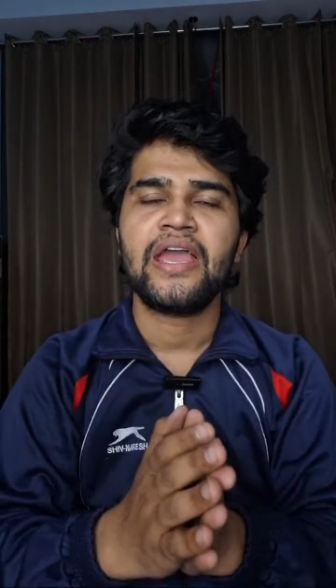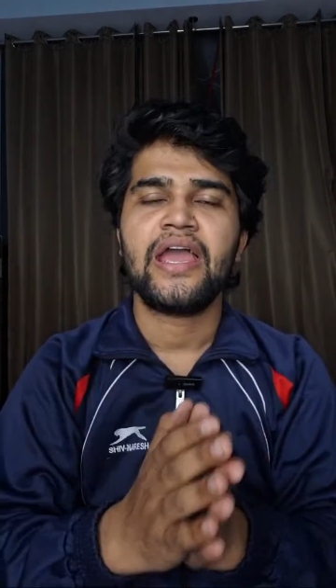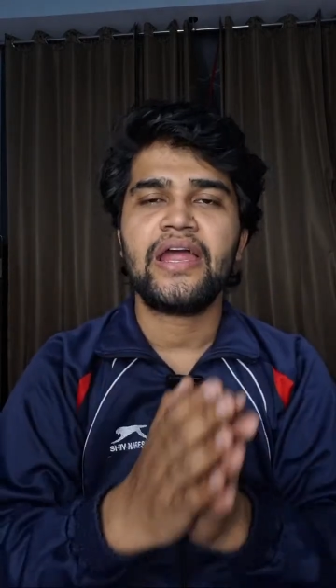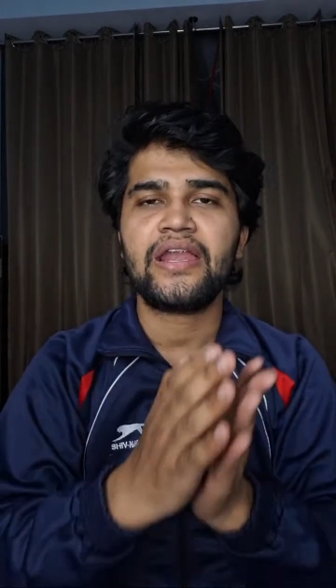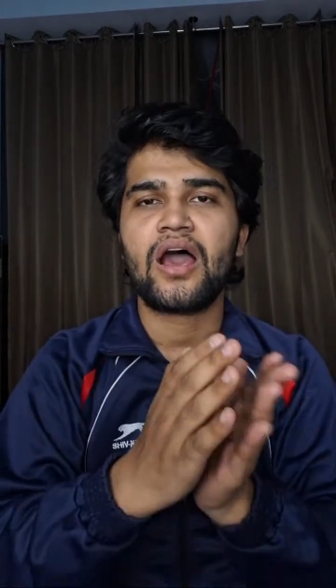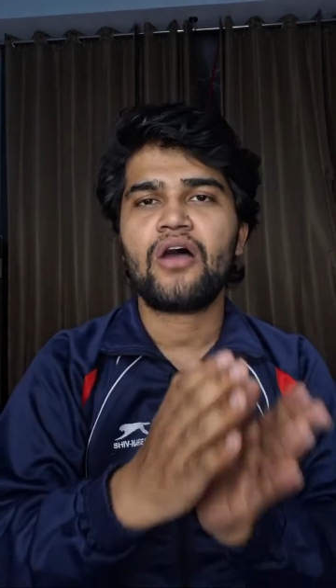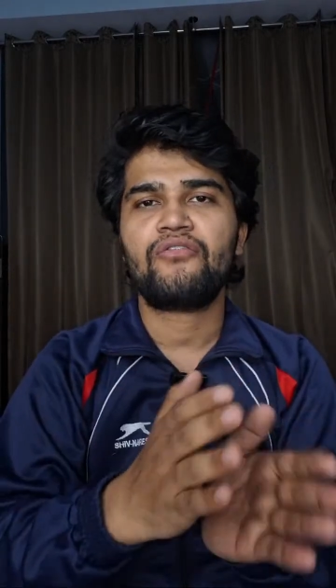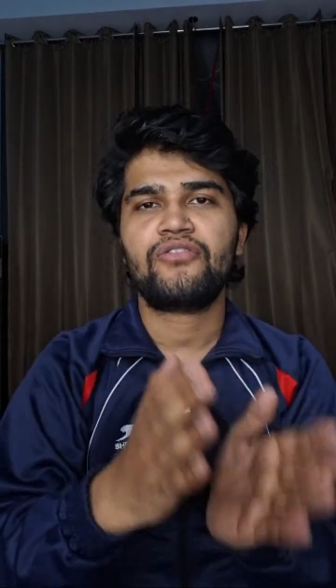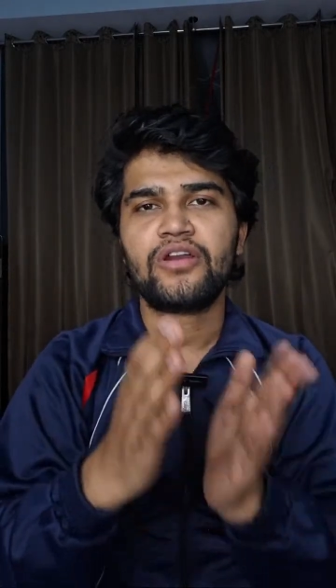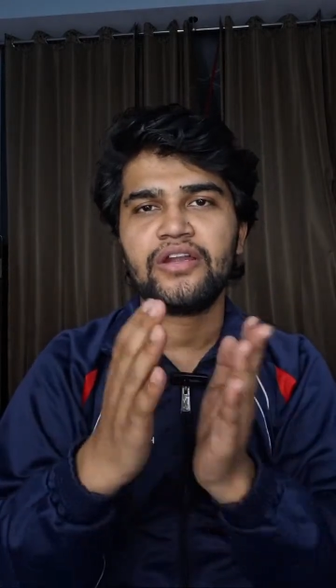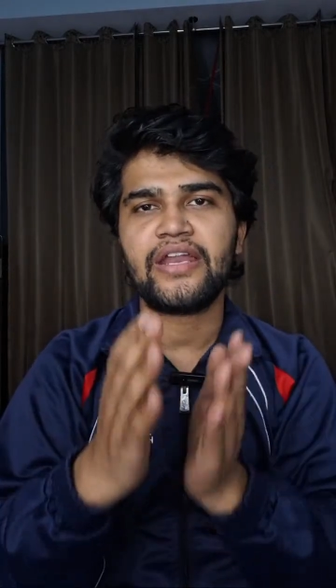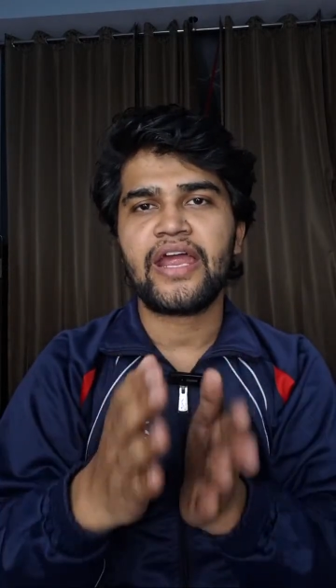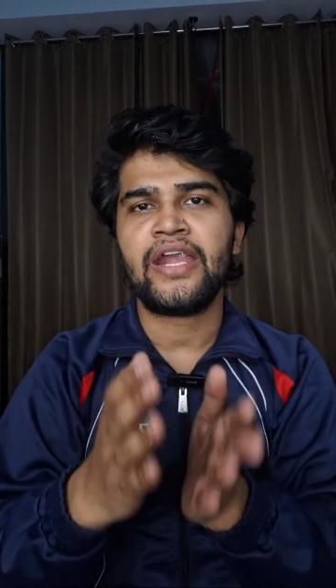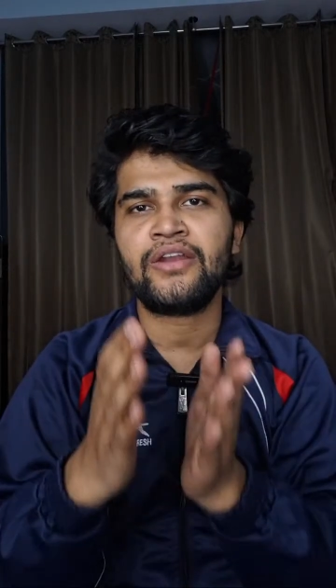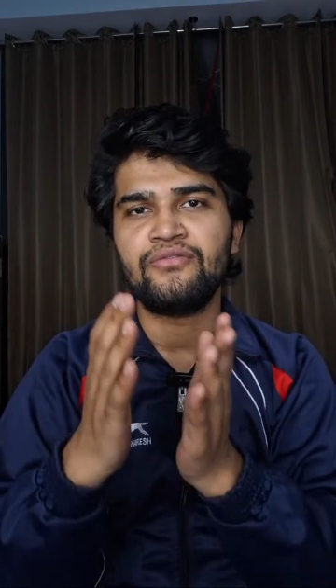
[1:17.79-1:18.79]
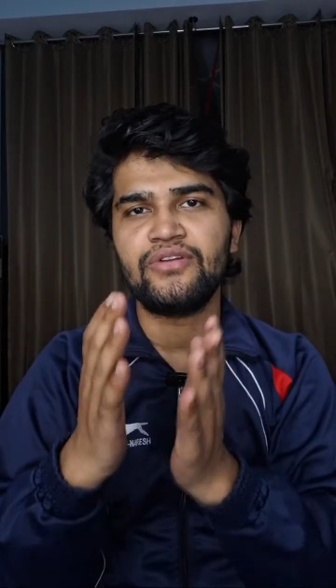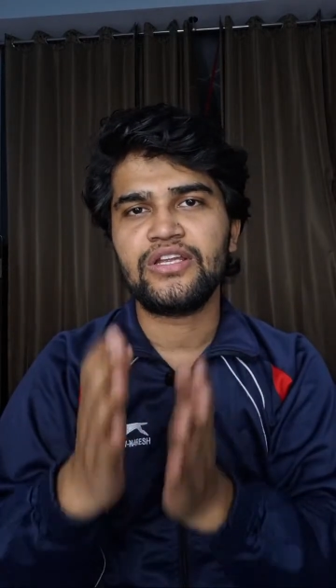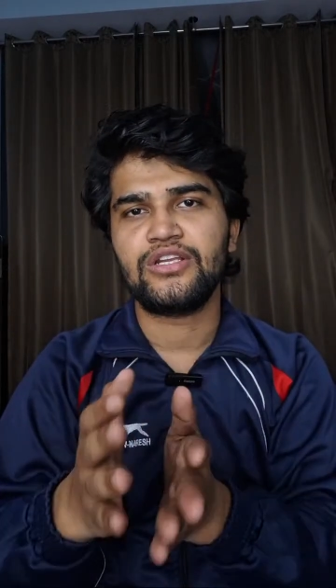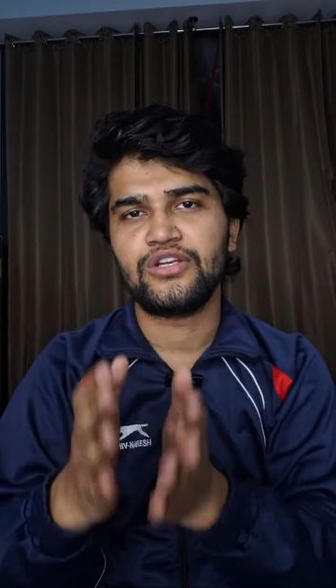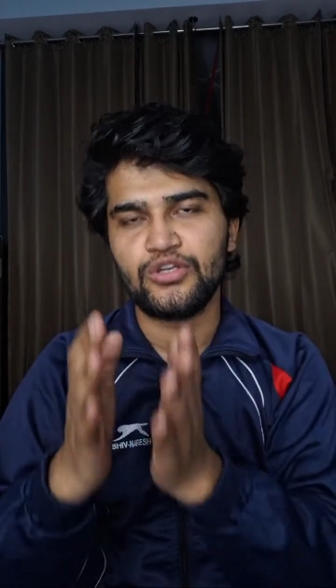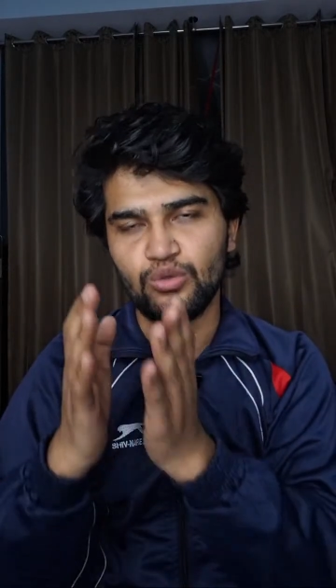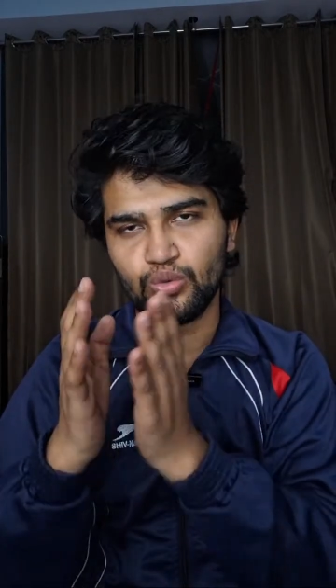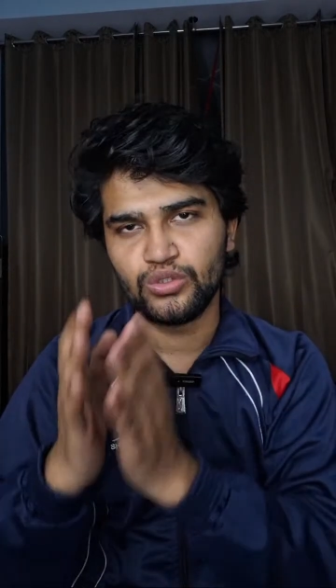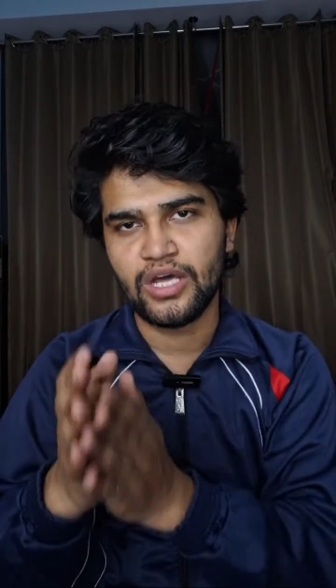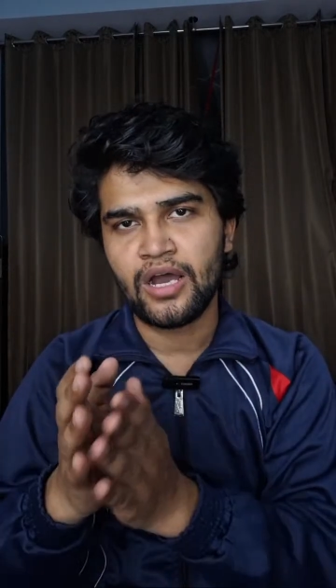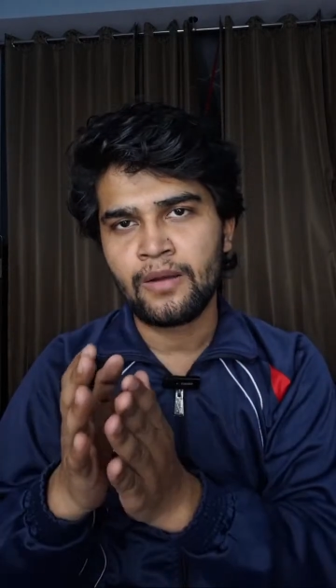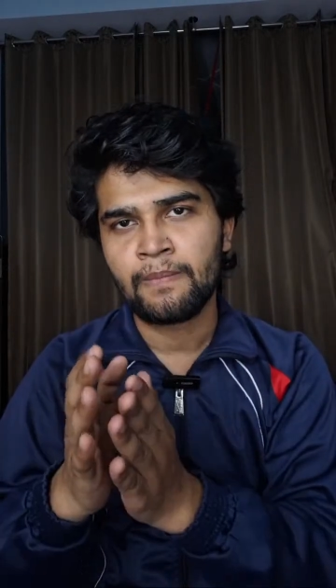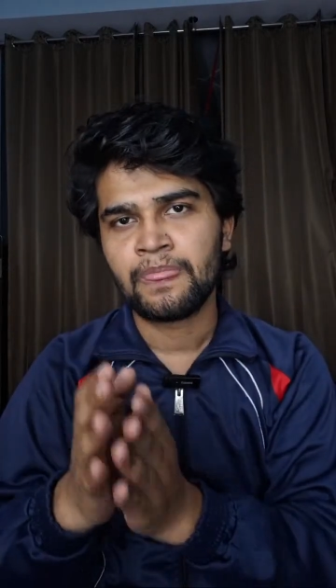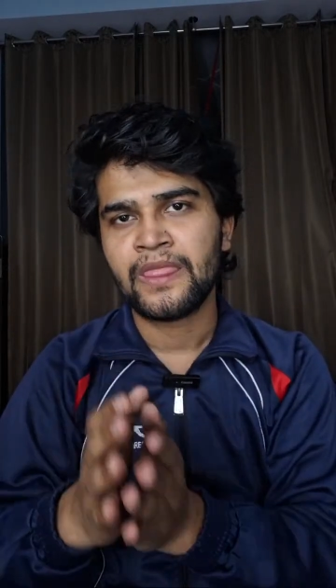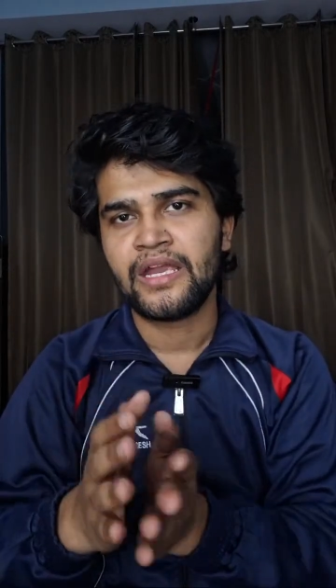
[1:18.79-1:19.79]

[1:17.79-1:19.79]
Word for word: and after that we do the